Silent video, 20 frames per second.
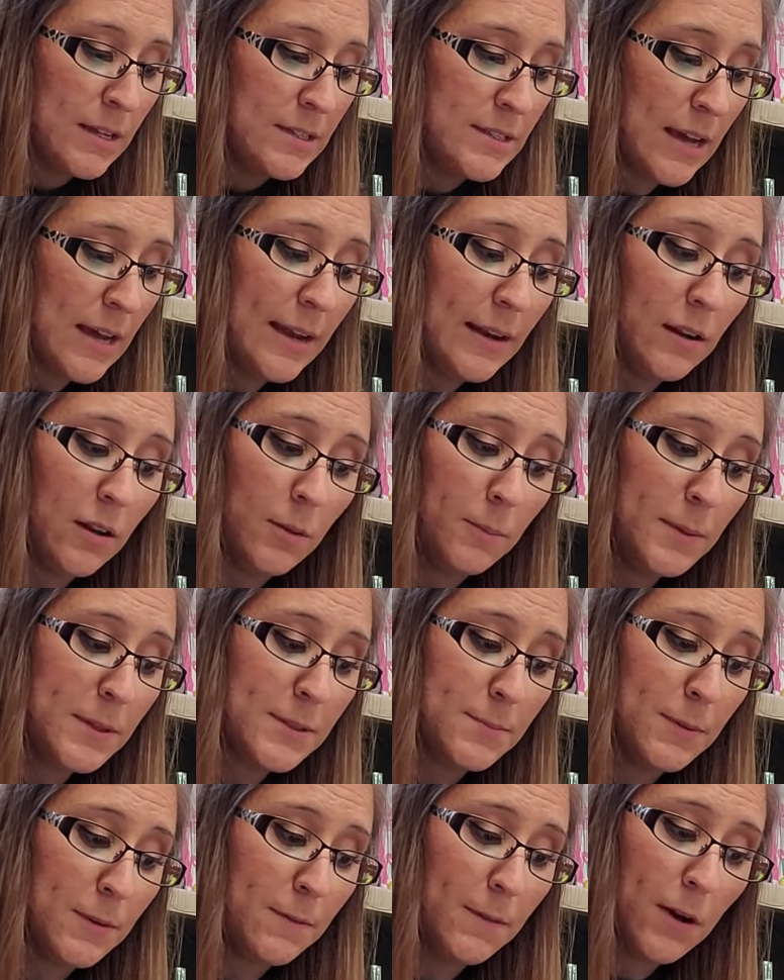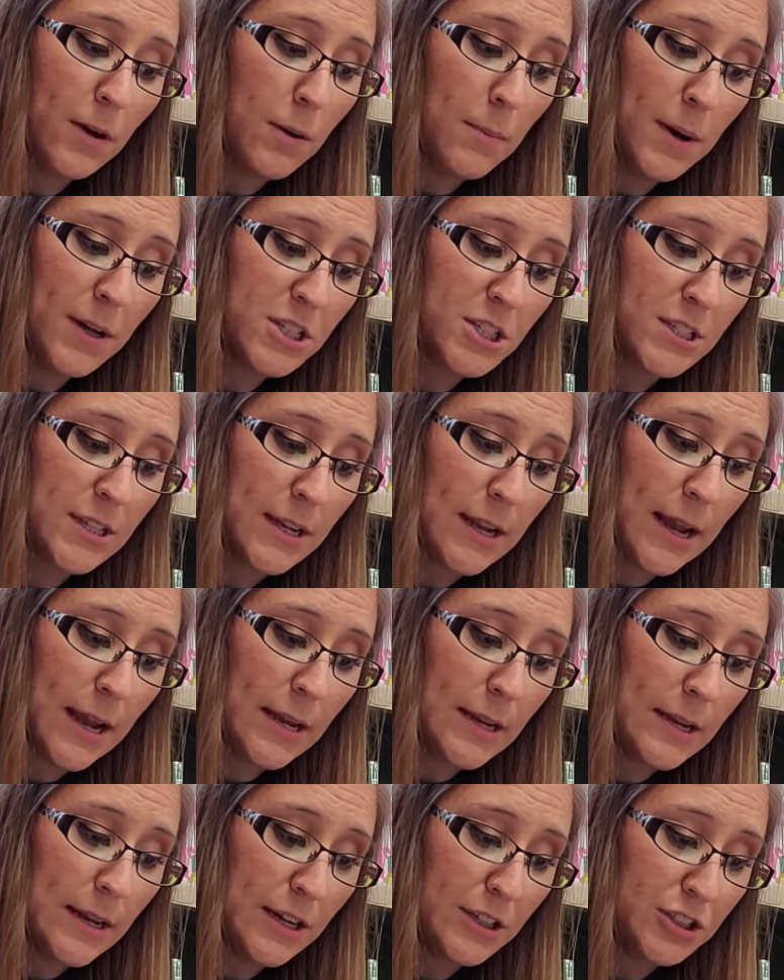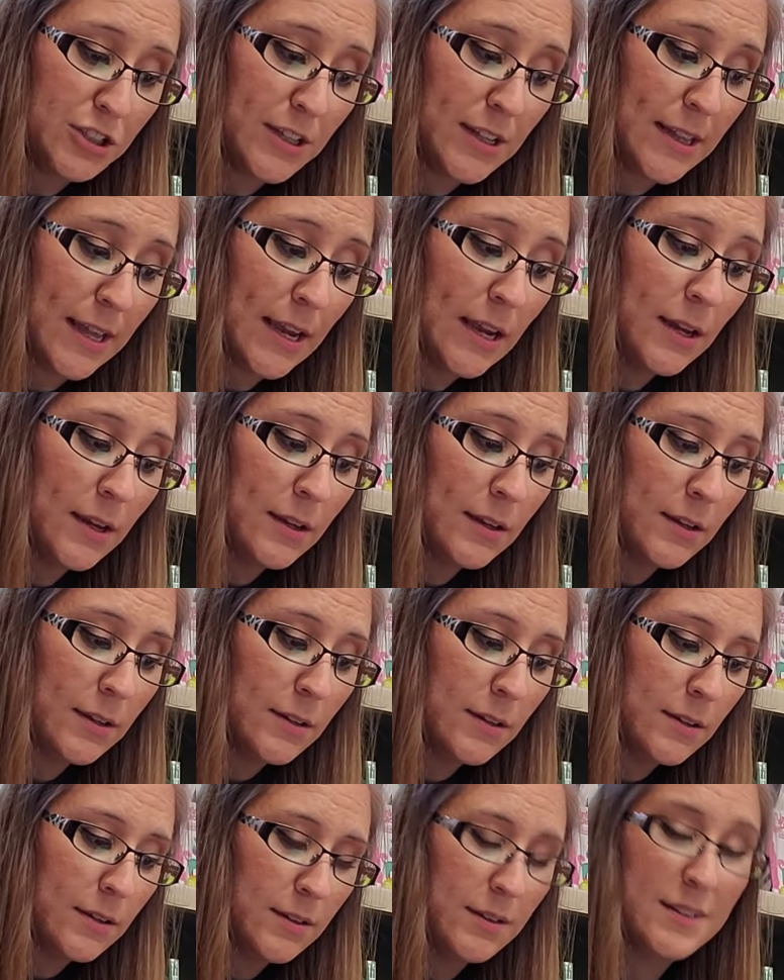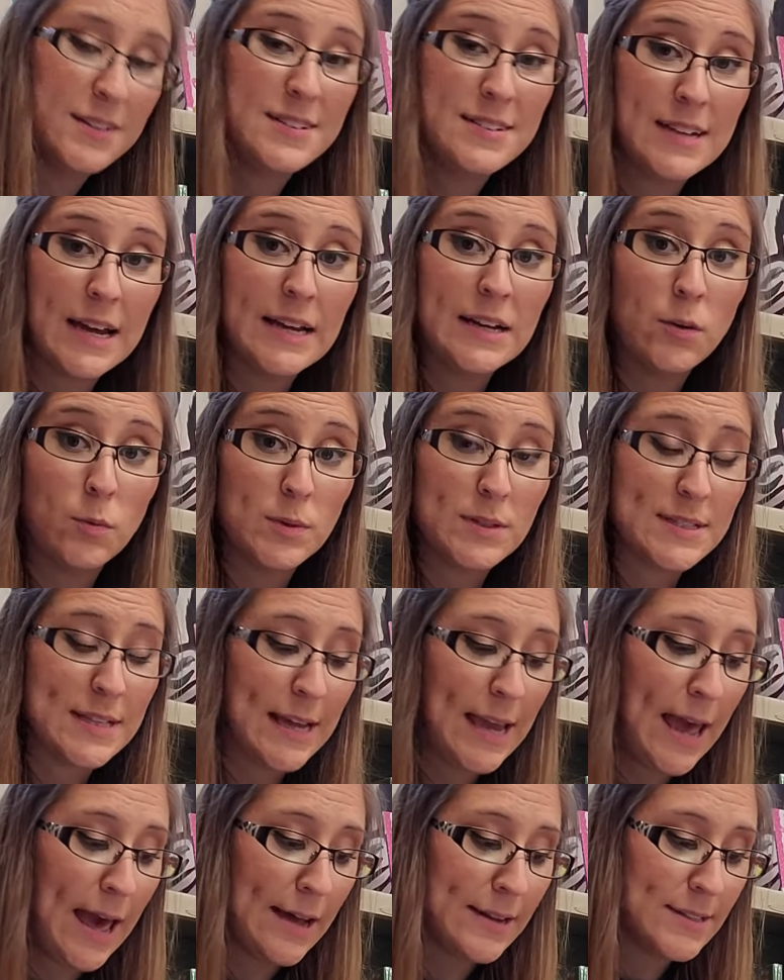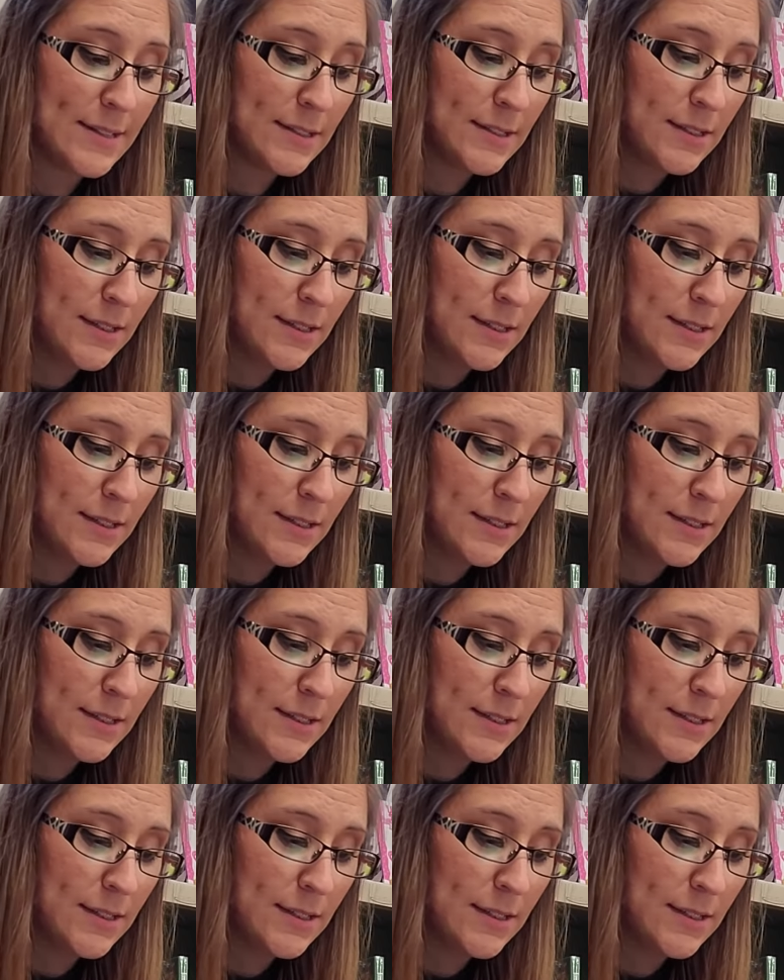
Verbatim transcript: Dinah'll miss me very much tonight, I should think. Dinah was the cat.